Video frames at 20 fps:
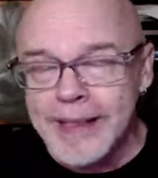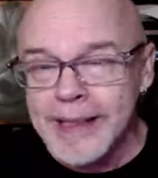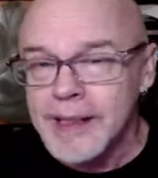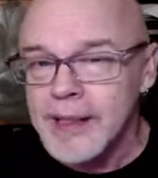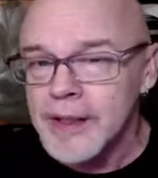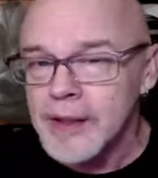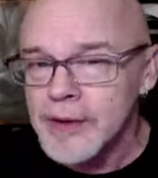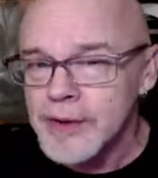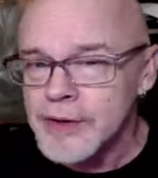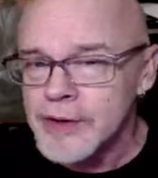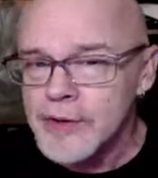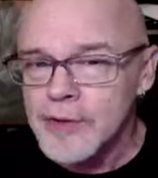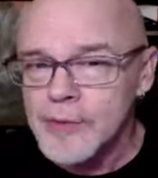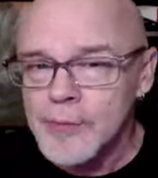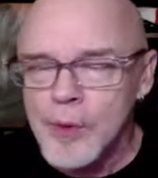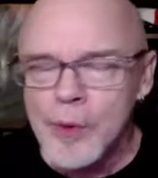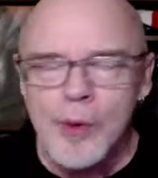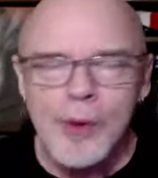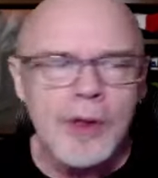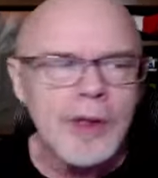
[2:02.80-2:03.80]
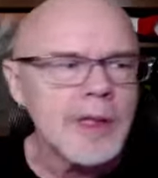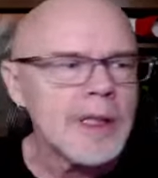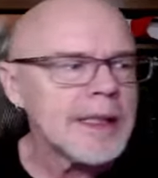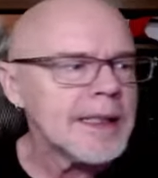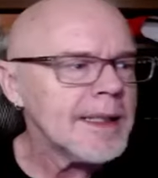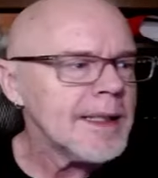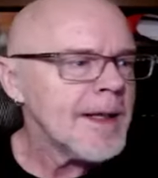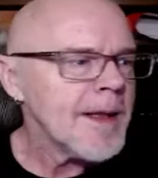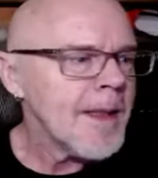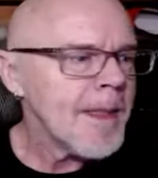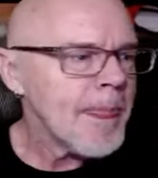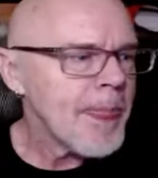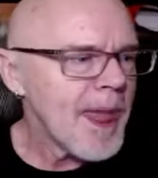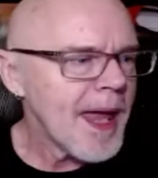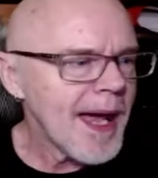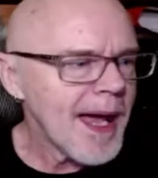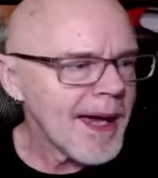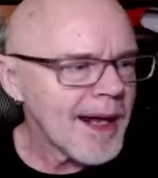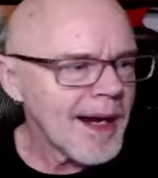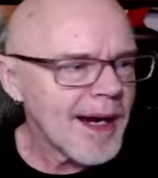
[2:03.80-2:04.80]
years or more
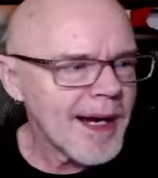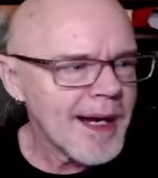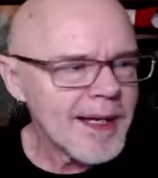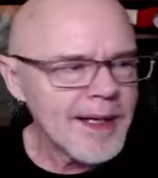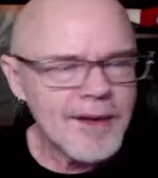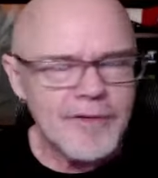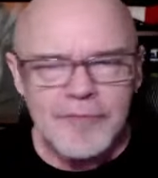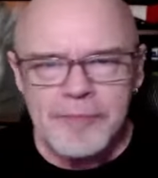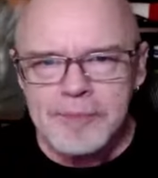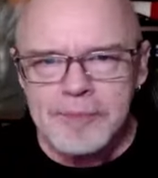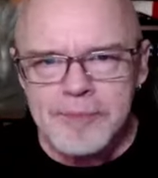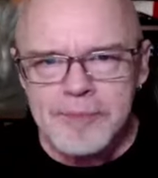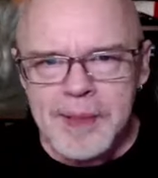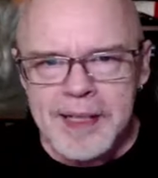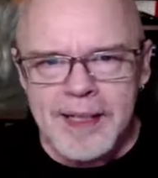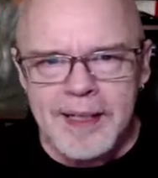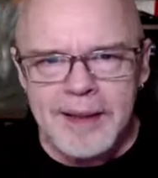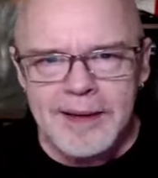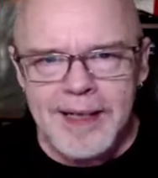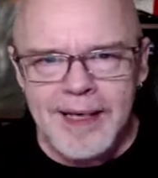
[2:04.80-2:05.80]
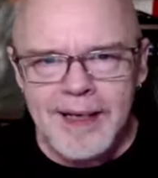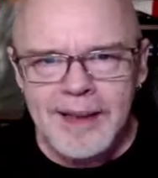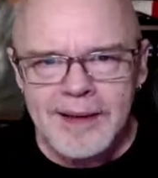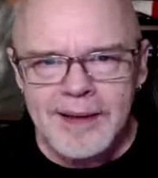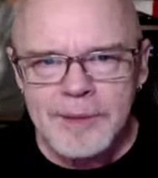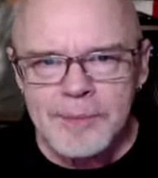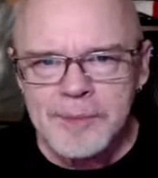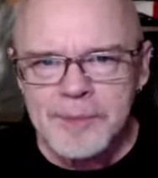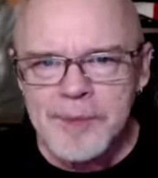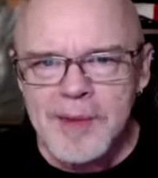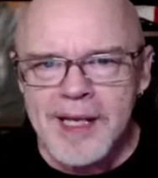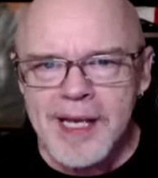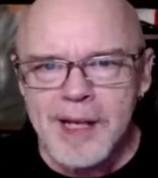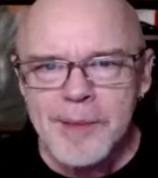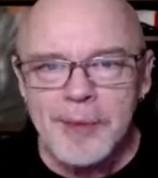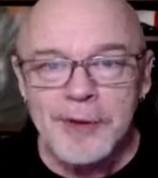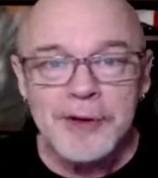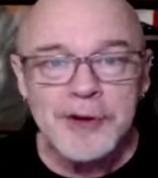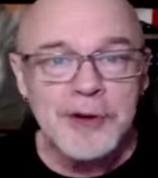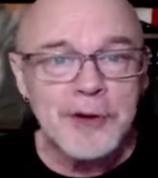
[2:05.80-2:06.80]
that I have been um,
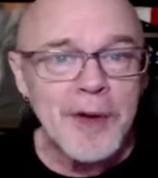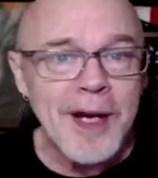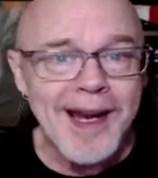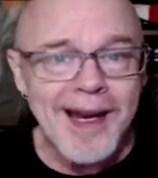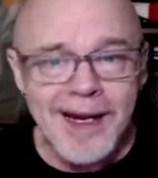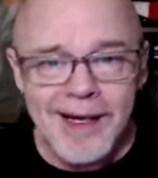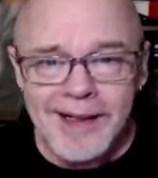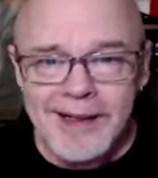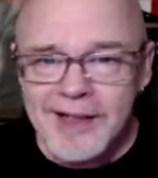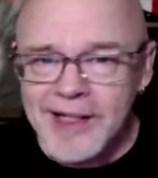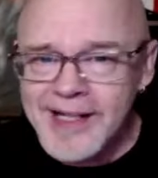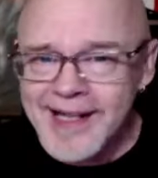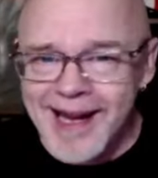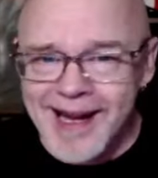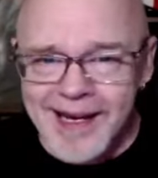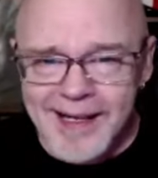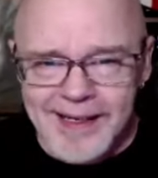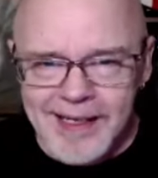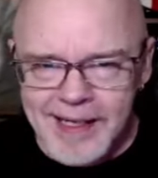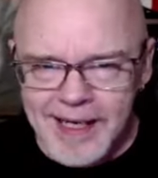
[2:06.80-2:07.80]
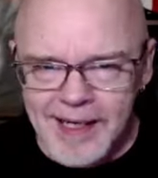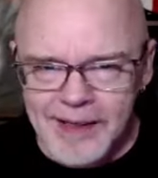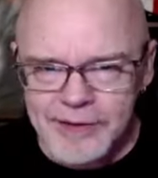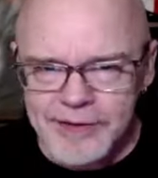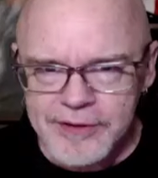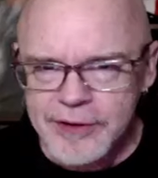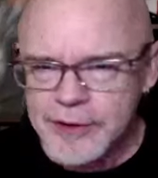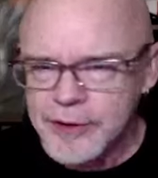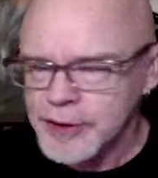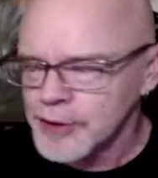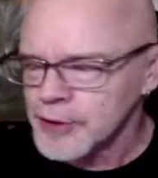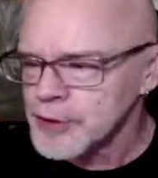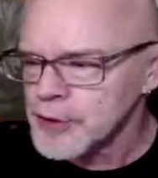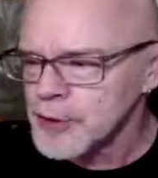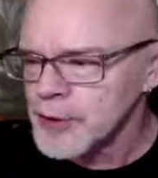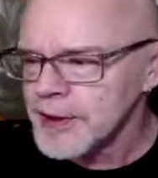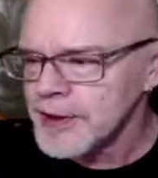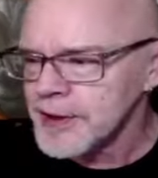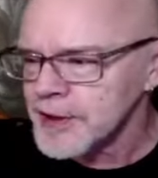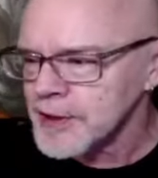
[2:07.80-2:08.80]
able to hand candy out to trick or
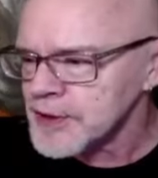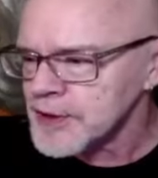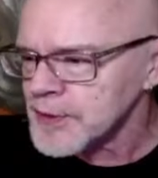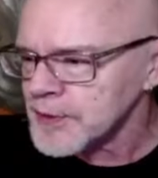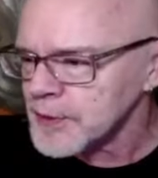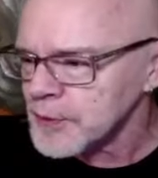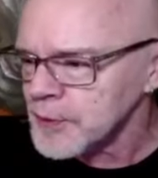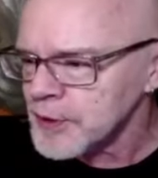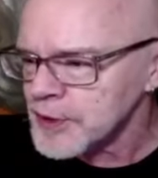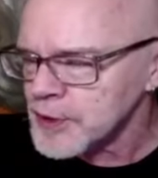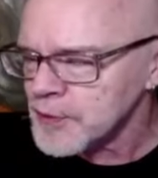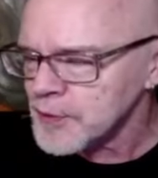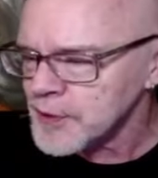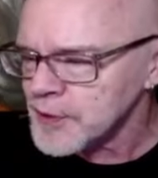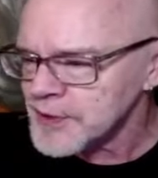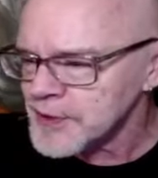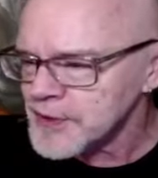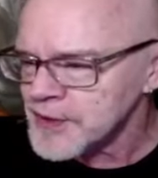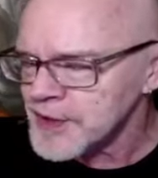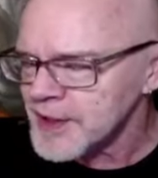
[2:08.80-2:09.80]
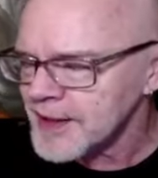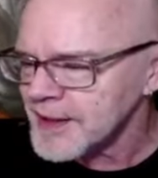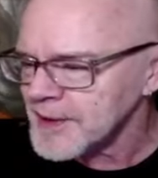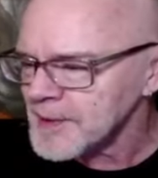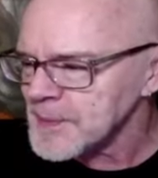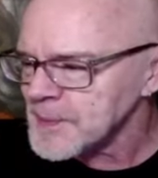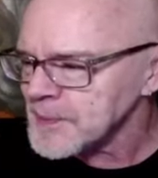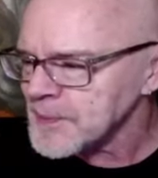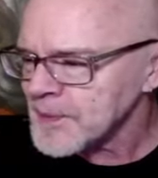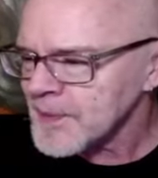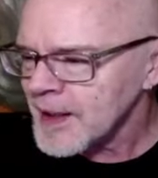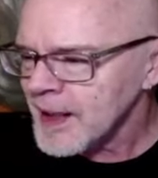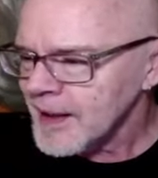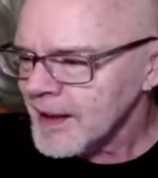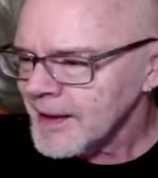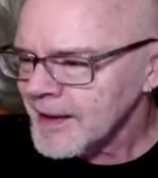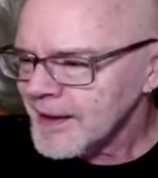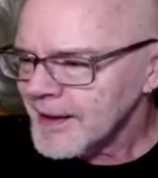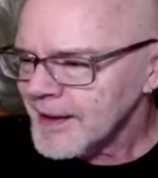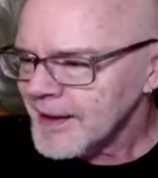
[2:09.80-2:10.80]
treaters, which was, uh,
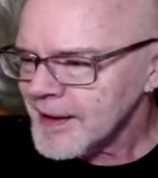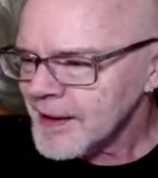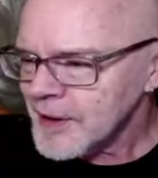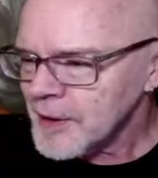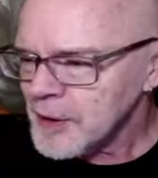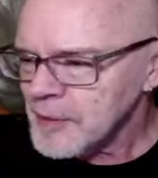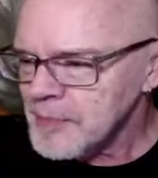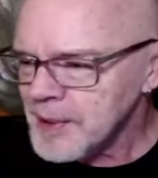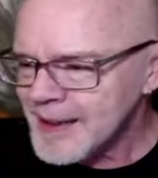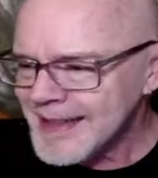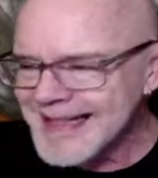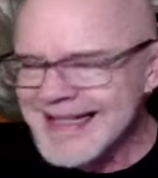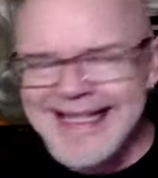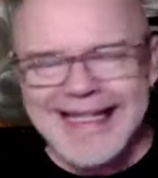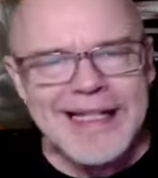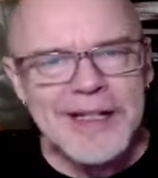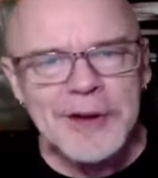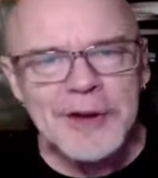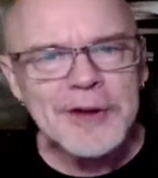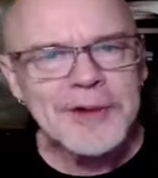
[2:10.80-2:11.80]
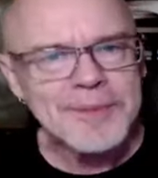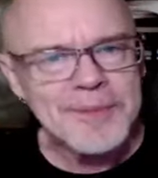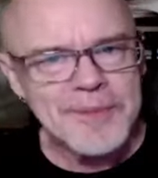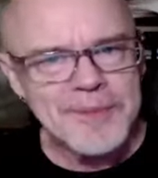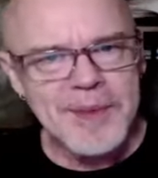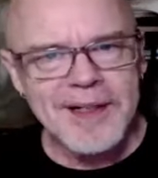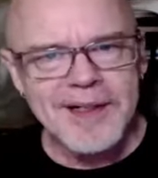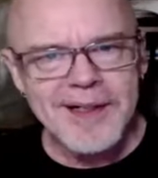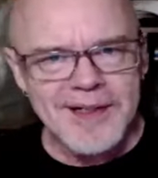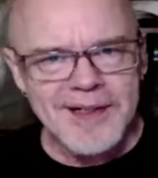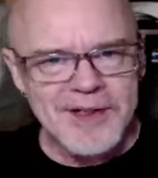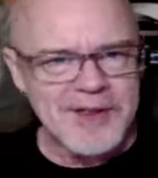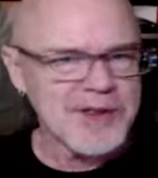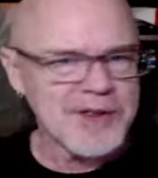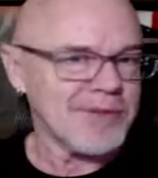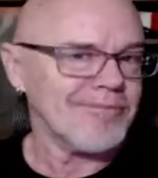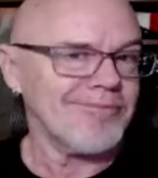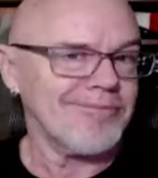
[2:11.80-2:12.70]
you know, a big deal because,